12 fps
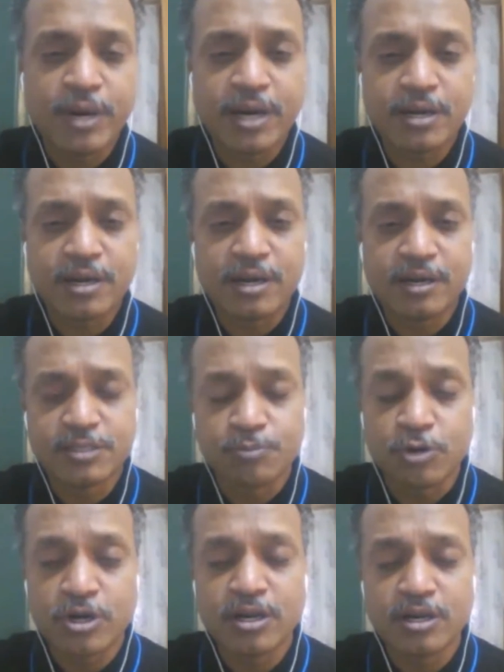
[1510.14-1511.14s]
But I
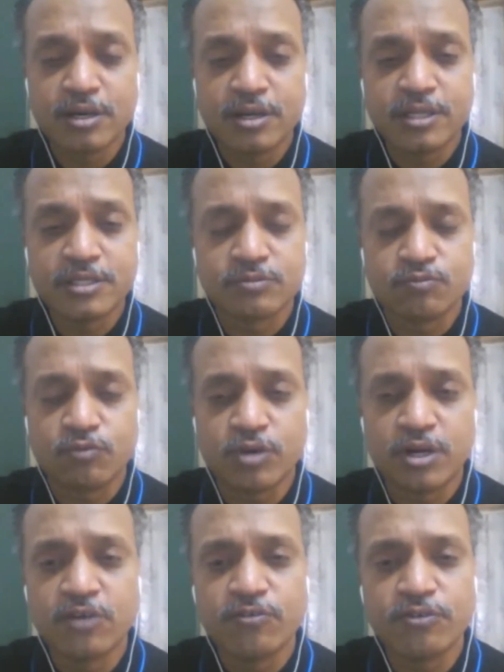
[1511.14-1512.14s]
don't know what the internal,
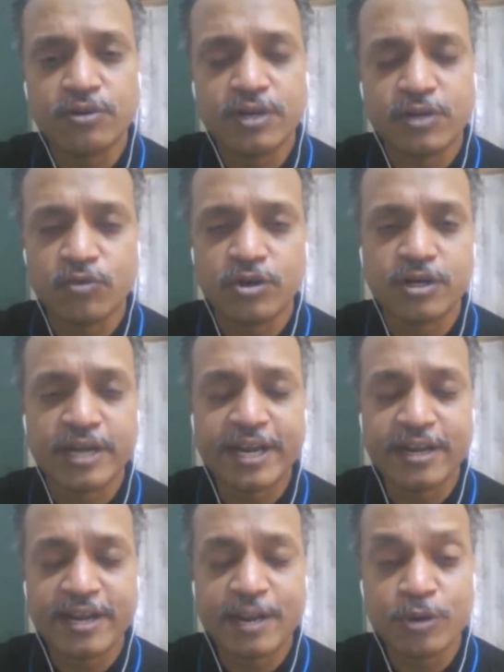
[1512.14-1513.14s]
how it's been
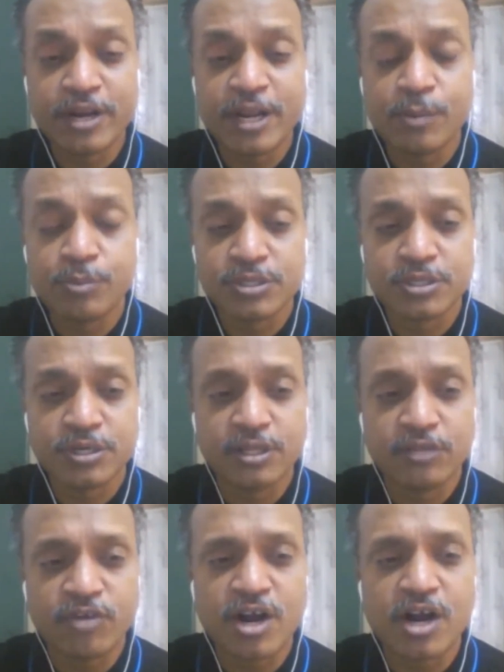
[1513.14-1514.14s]
replaced, how it's been
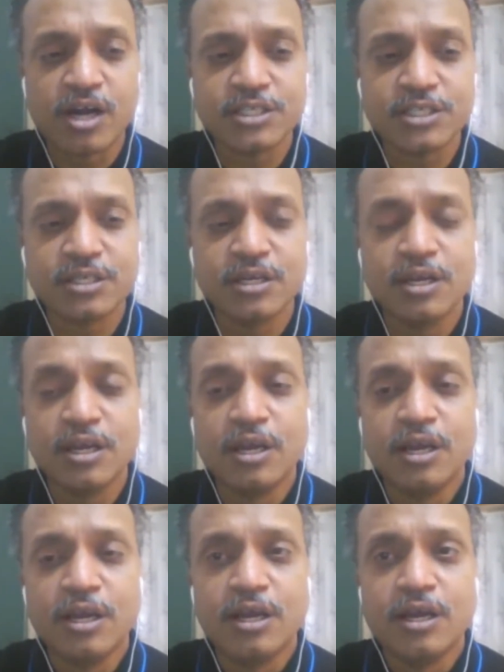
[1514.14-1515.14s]
capturing its
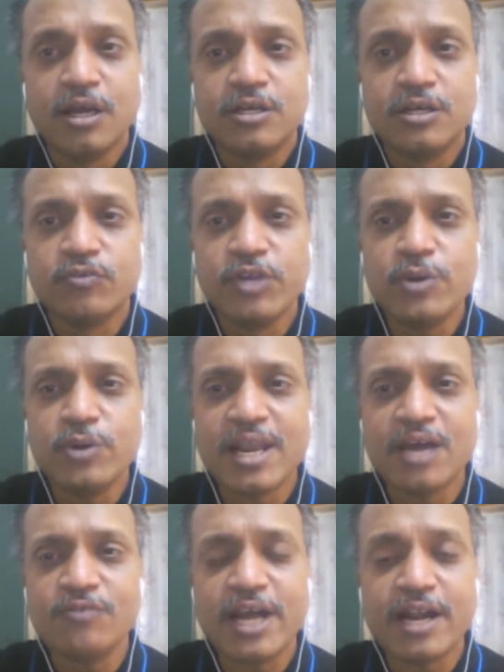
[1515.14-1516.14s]
knowledge.
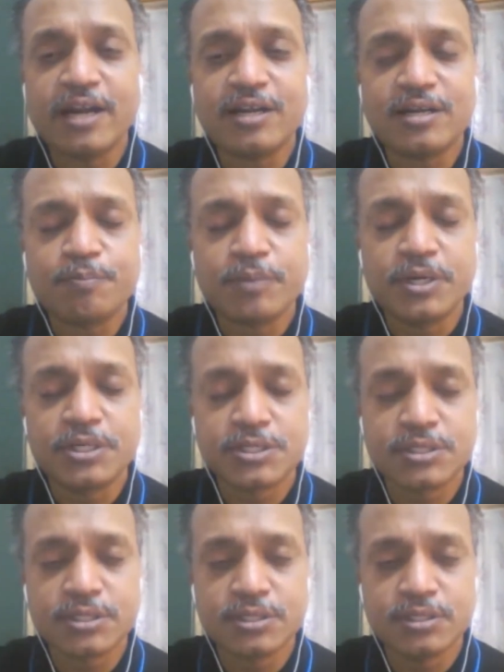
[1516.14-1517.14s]
But this model
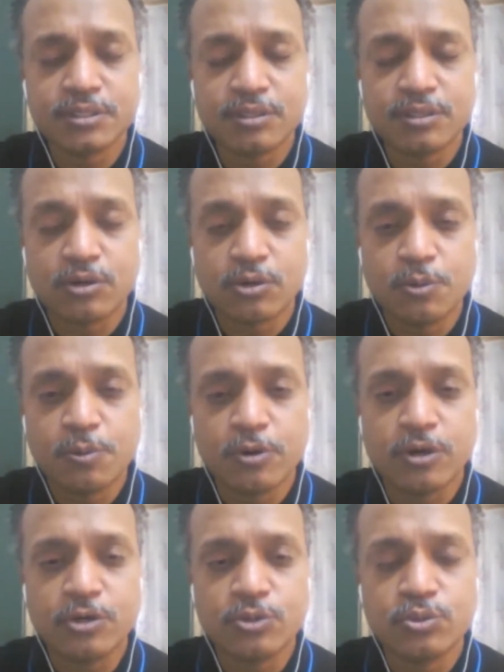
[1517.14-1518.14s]
is wonderful.
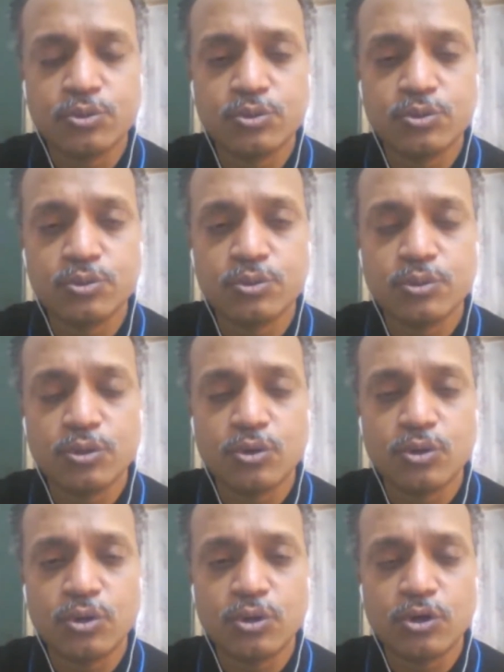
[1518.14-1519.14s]
It worked
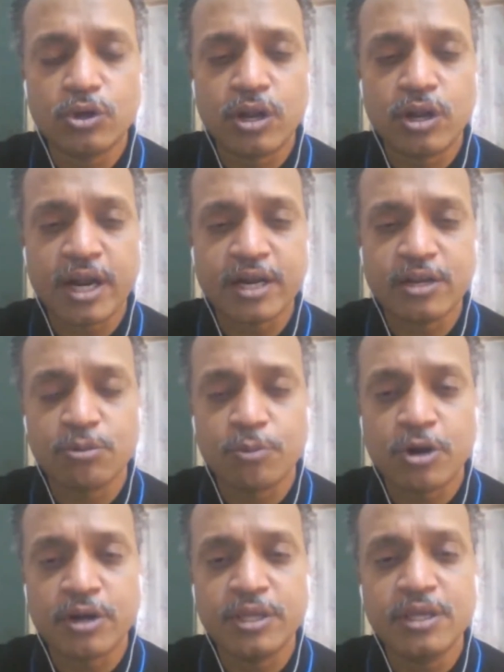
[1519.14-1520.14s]
99.9% in the past.